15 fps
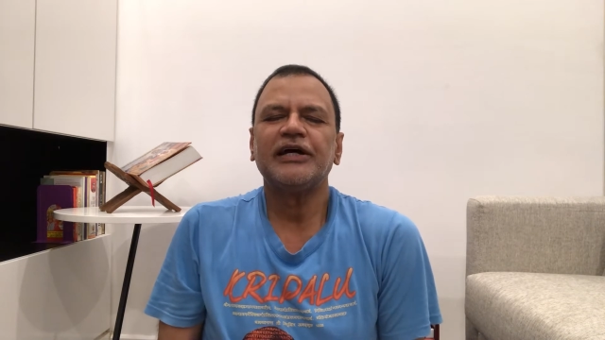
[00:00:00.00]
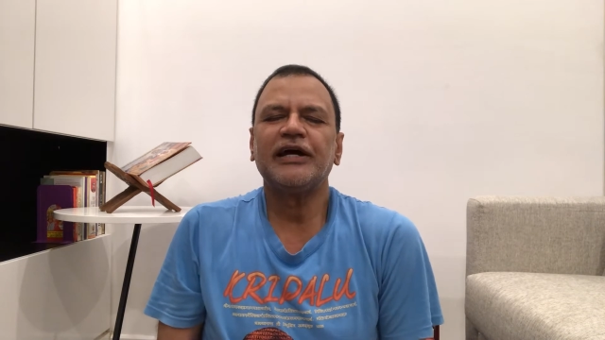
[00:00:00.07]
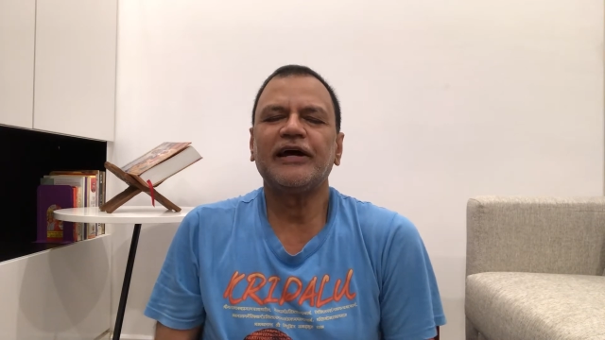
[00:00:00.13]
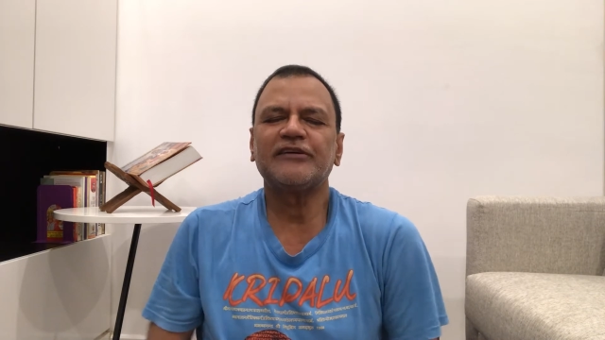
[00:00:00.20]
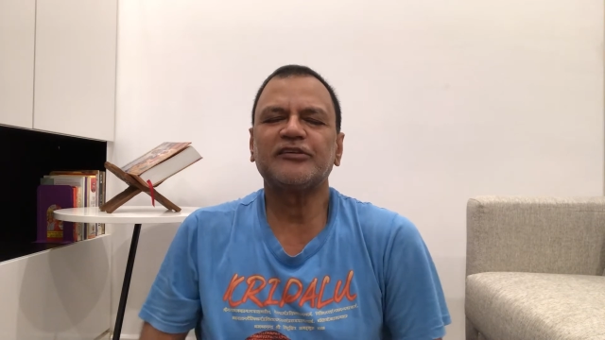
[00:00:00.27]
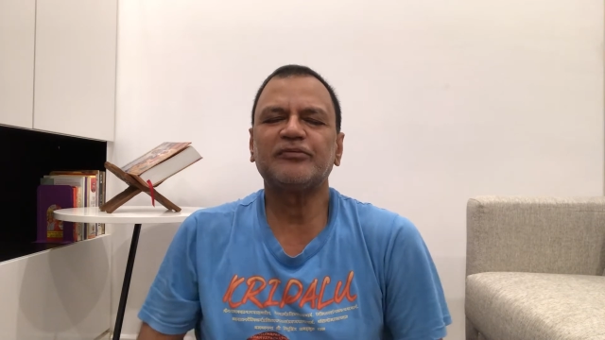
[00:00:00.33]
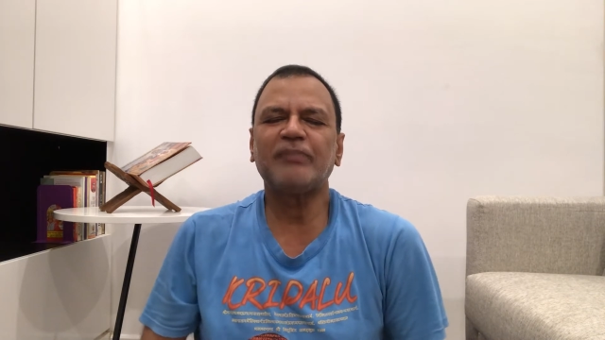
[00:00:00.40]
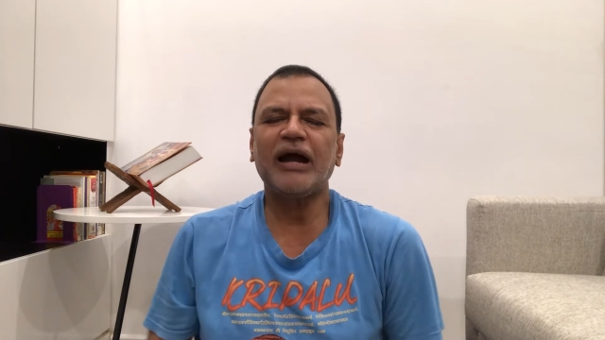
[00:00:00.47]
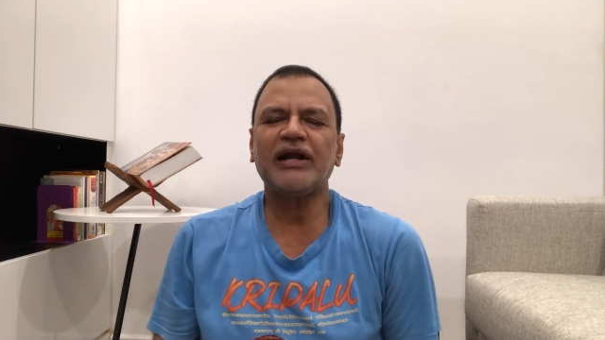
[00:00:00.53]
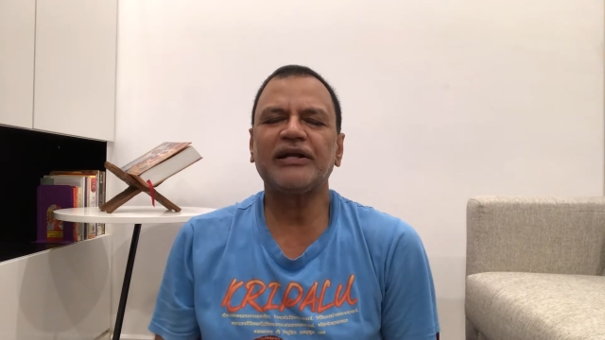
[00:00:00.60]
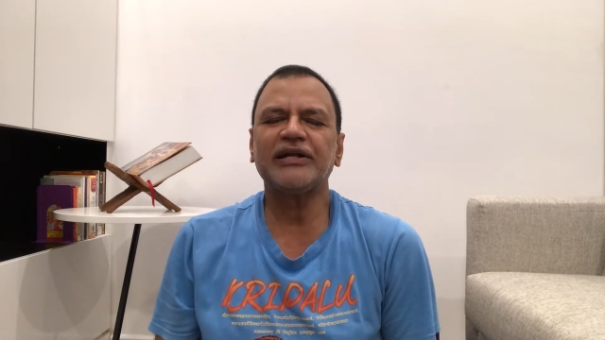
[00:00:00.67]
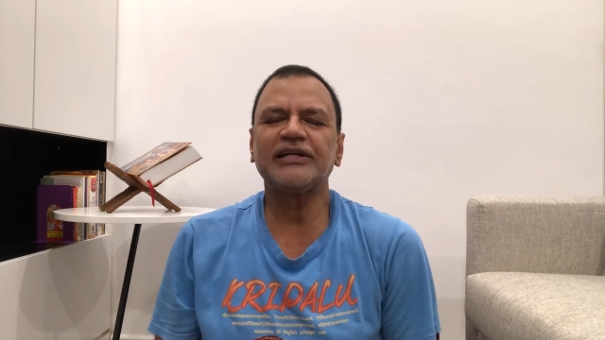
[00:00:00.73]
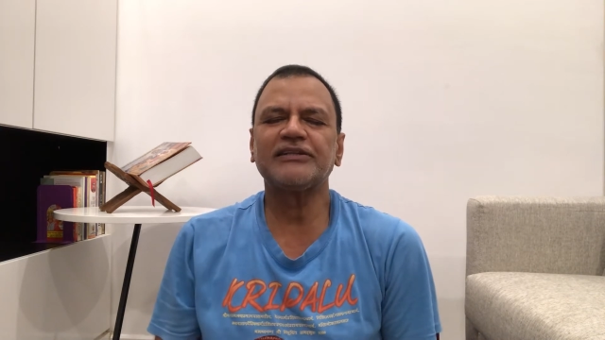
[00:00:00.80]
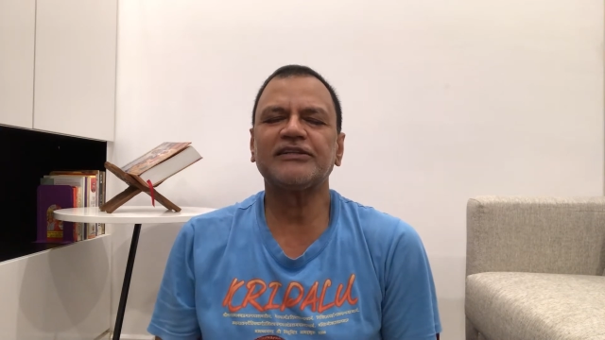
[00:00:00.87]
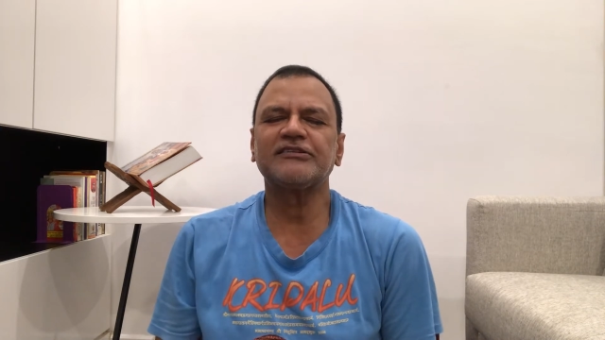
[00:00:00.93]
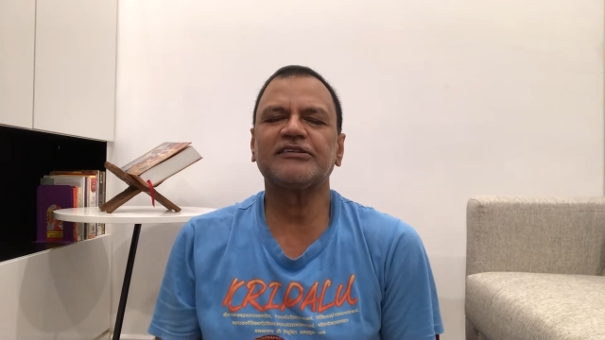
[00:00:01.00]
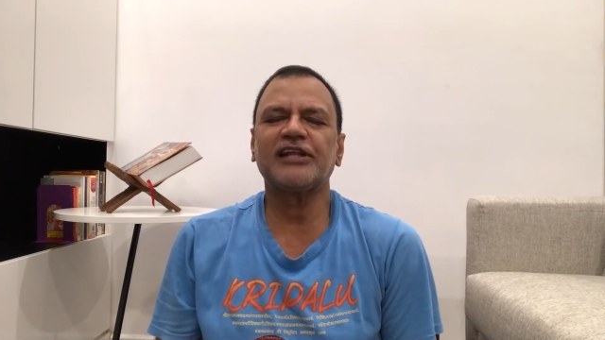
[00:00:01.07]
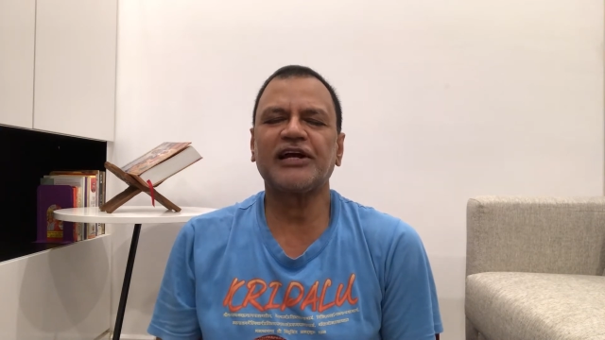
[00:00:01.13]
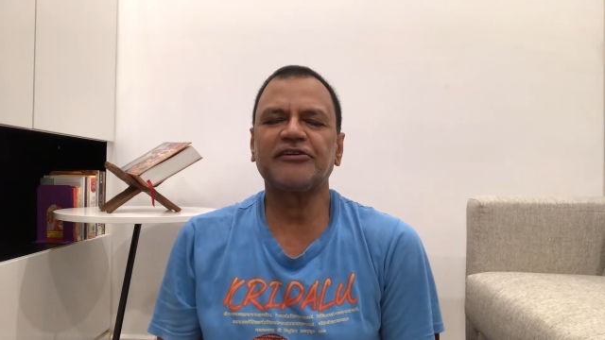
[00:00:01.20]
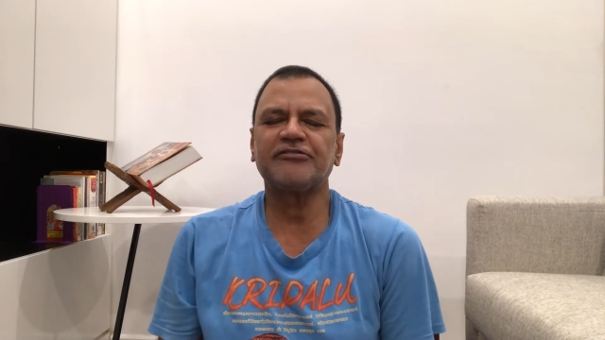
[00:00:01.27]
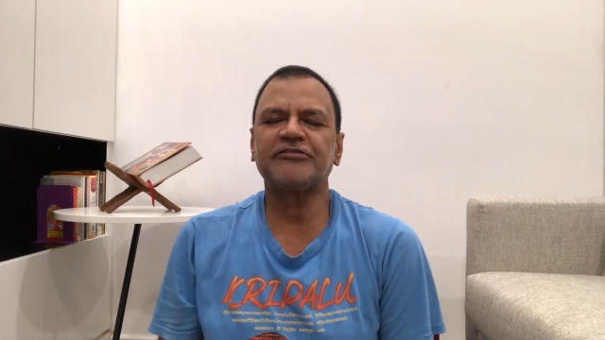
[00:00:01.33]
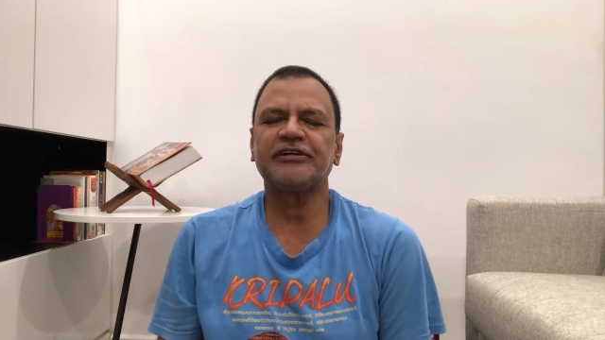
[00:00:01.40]
expanding this
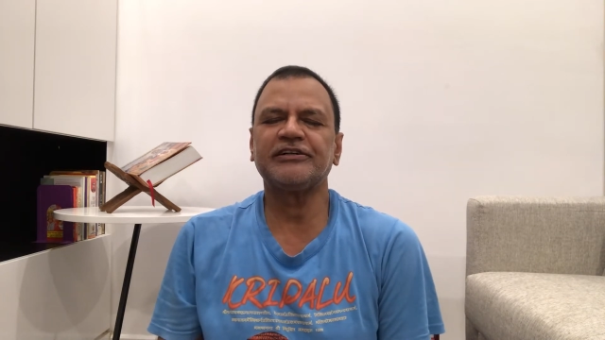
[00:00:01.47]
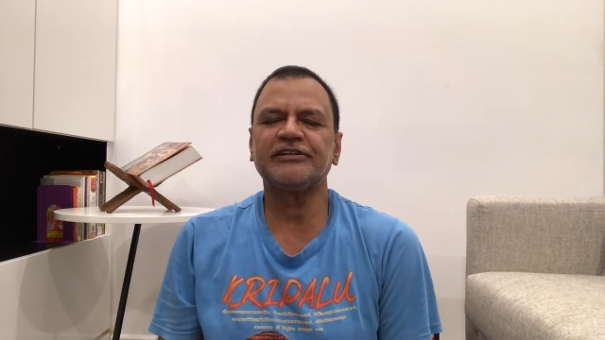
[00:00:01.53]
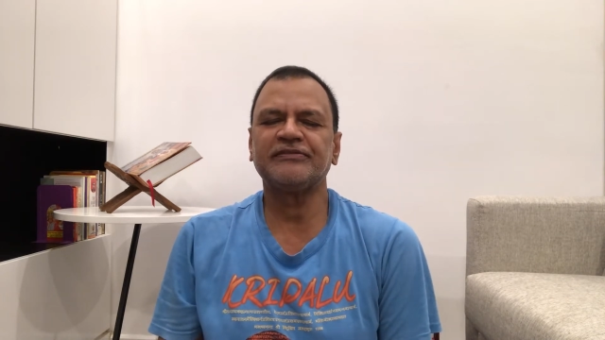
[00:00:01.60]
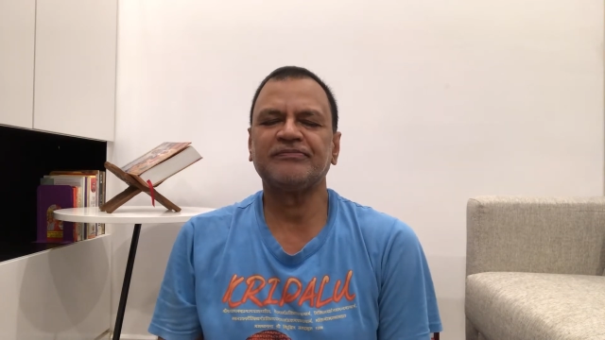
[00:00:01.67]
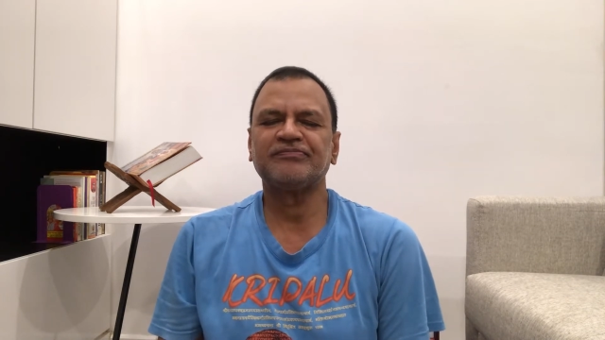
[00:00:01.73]
life air.